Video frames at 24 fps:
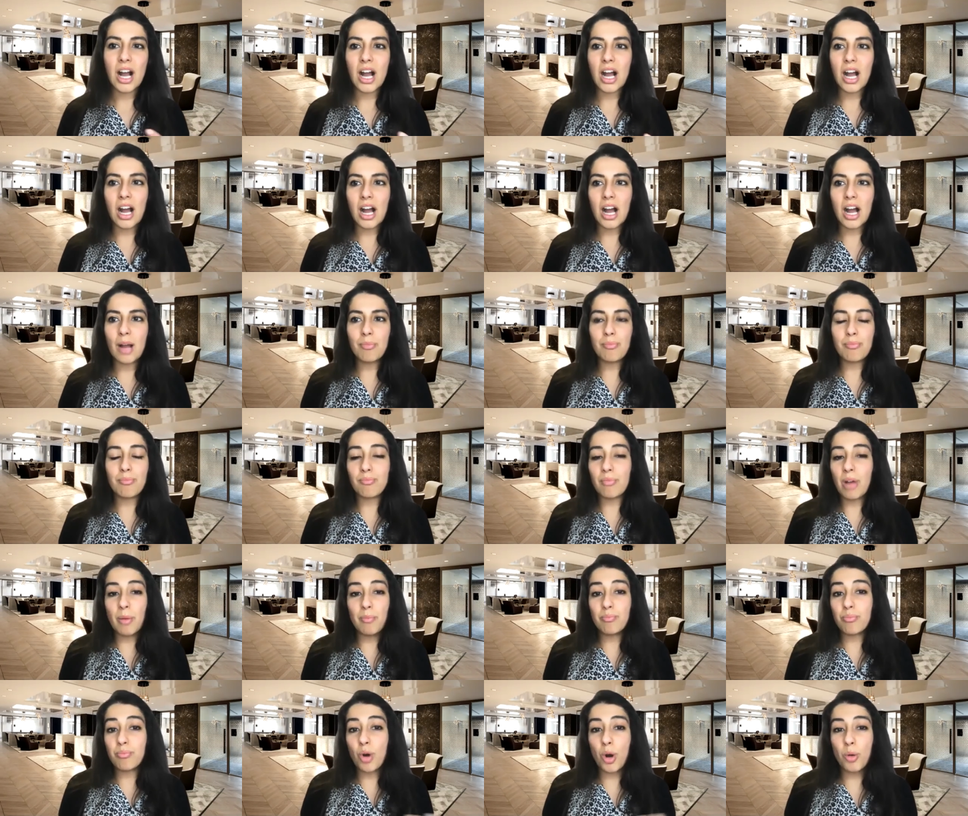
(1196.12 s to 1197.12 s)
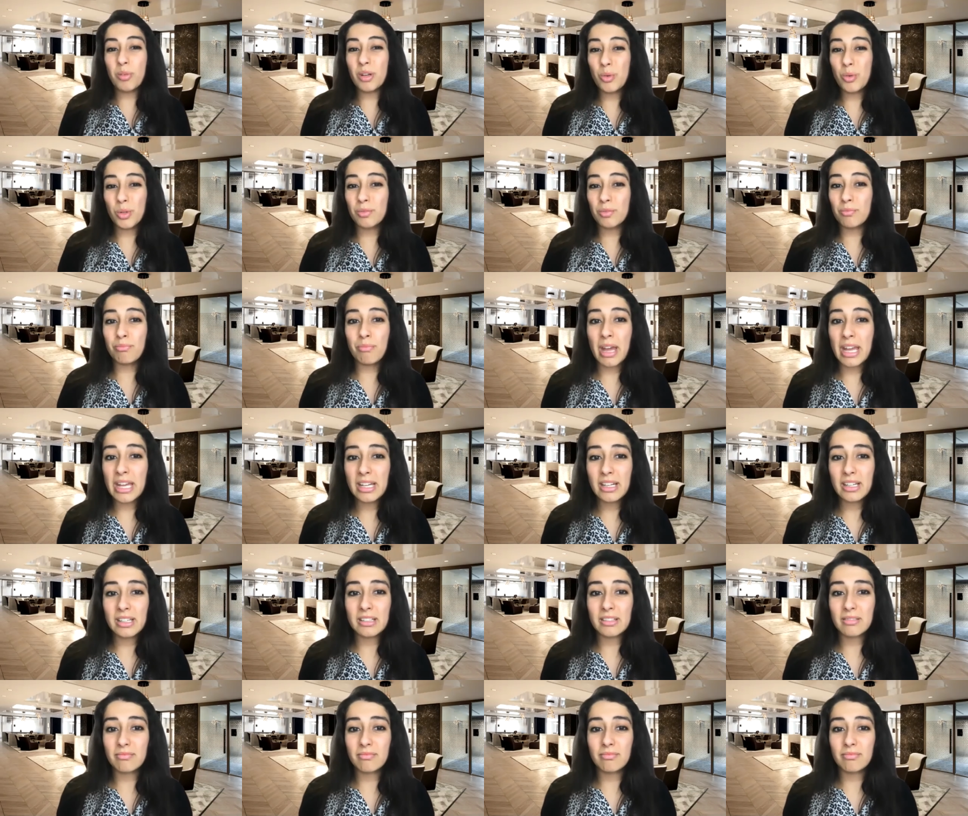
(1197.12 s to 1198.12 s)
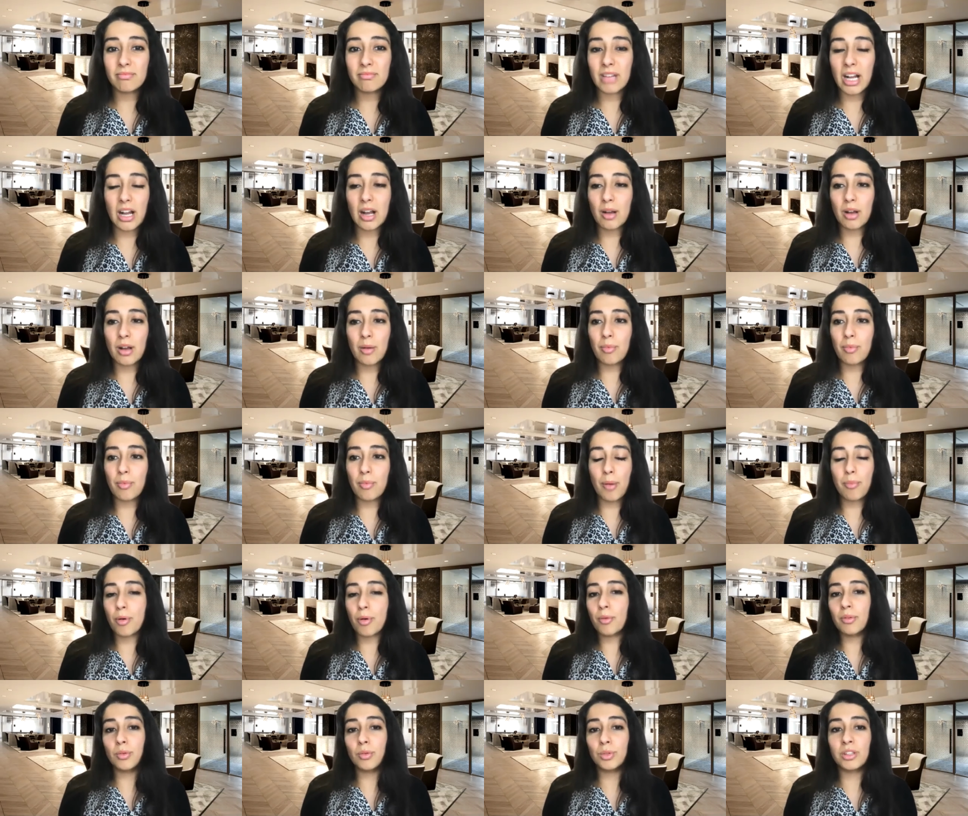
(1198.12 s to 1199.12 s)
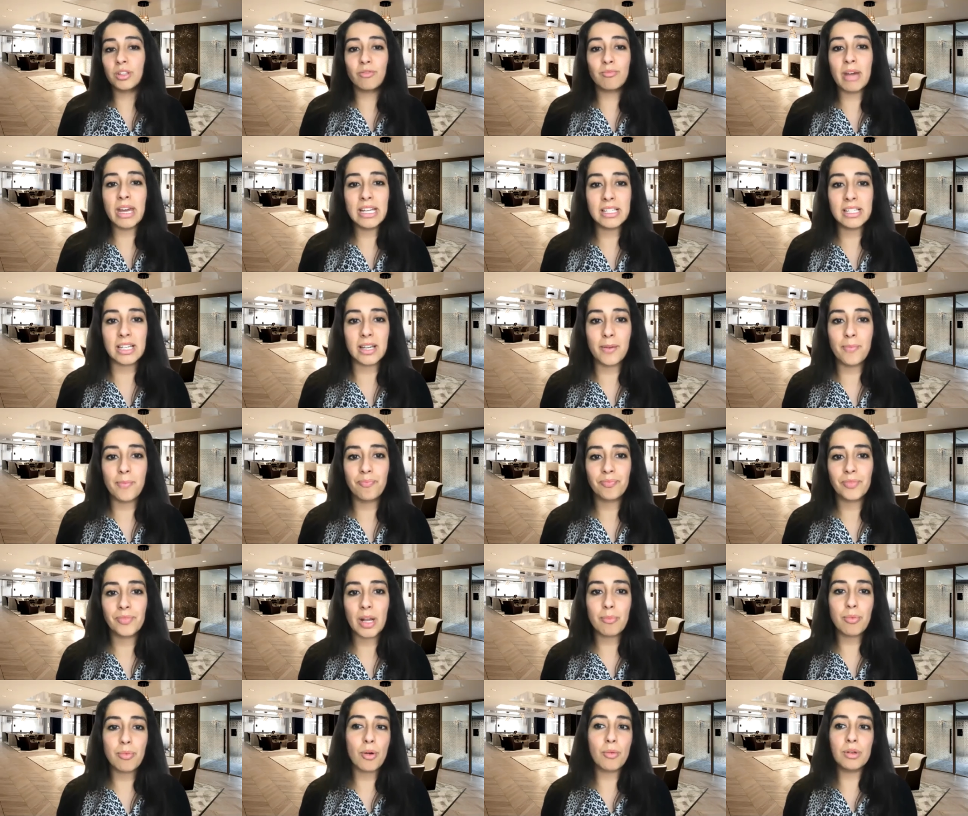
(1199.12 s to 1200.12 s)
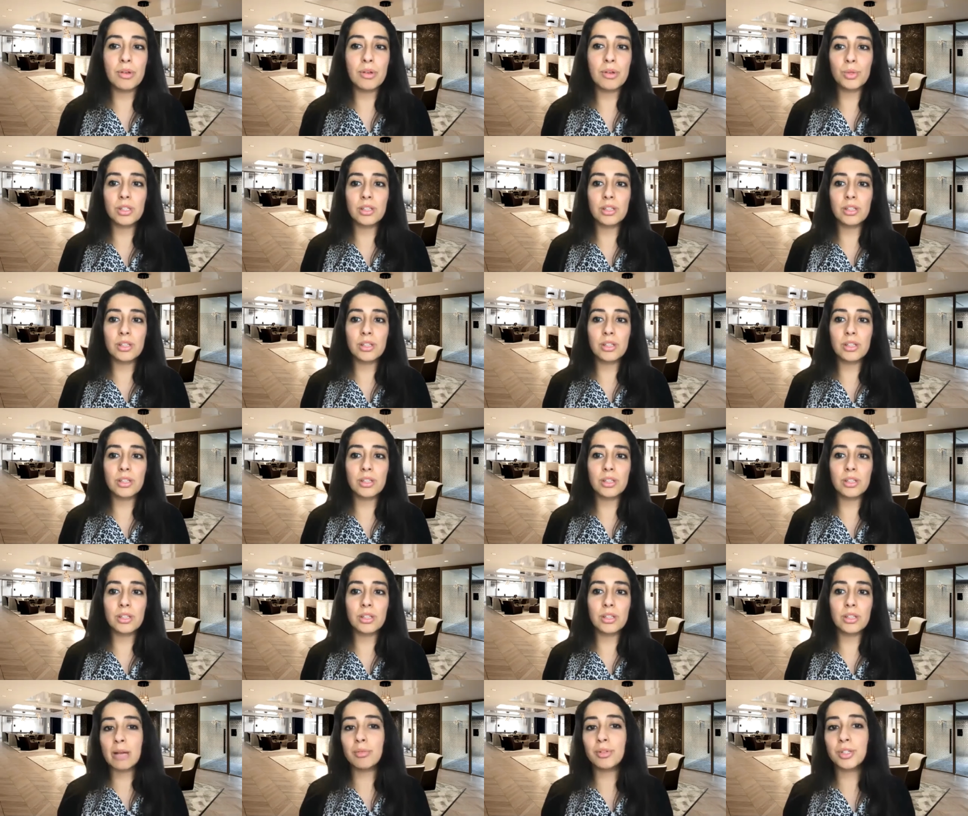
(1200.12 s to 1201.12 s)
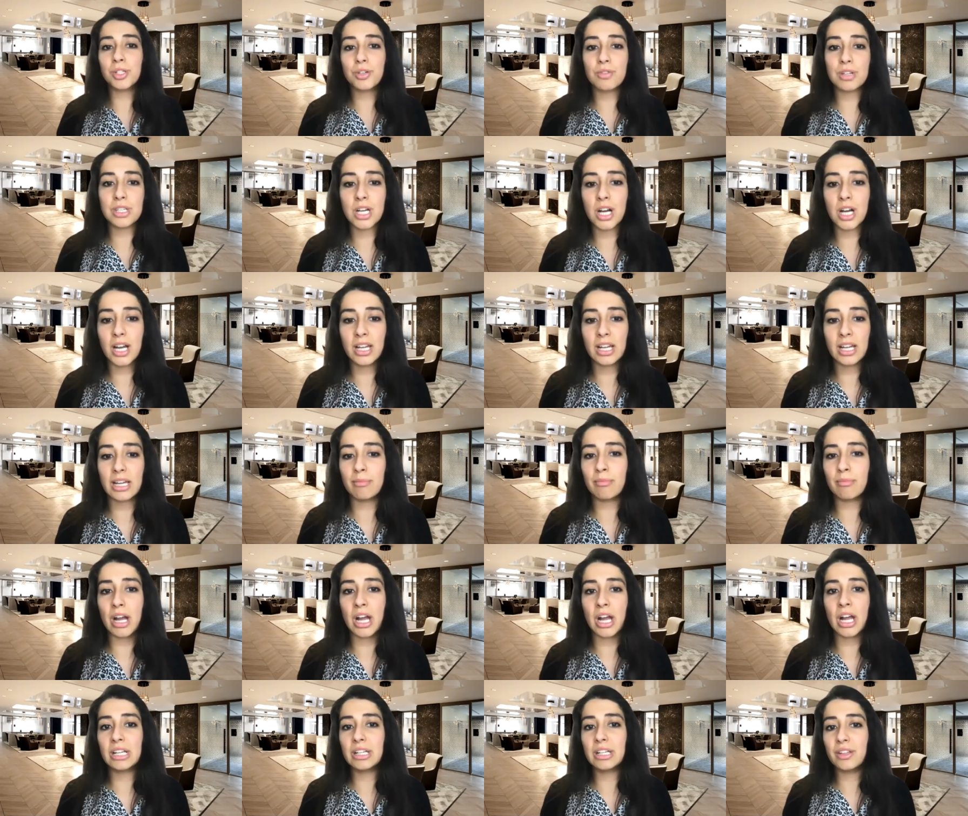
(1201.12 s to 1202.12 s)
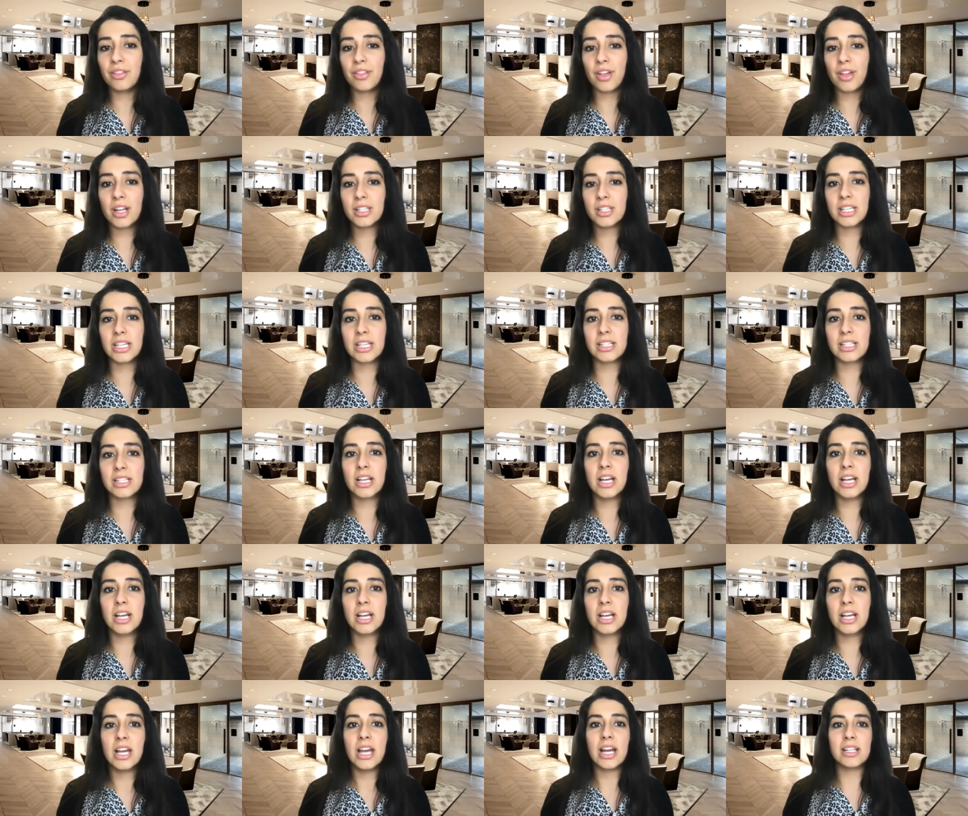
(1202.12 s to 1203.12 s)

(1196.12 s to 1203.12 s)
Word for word: I, I probably wouldn't make, I, I probably wouldn't have made it. I probably wouldn't have been able to retire in my early 30s and